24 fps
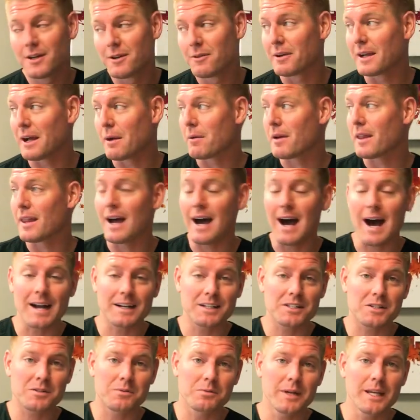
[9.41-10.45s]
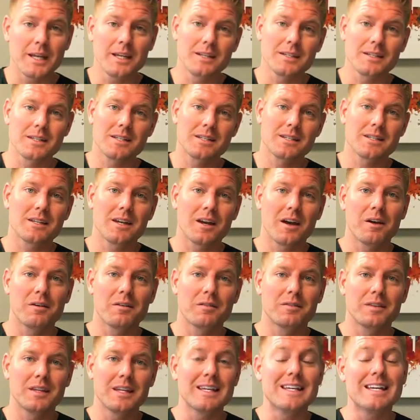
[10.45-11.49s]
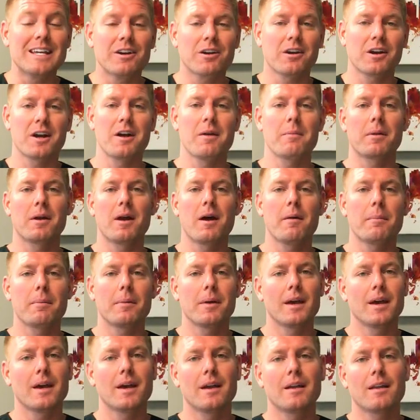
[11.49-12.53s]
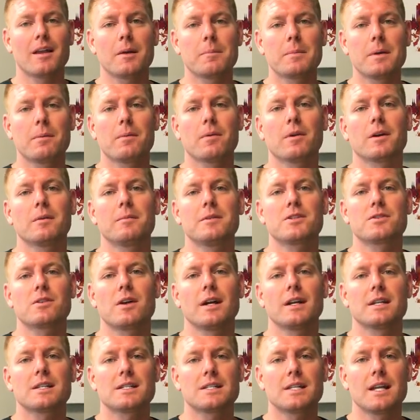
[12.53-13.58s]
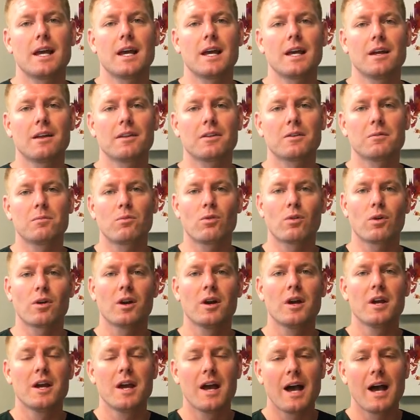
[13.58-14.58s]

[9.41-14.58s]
We got one of the hottest weeks of the year coming up, and a lot of people are going to be trying to stay a little more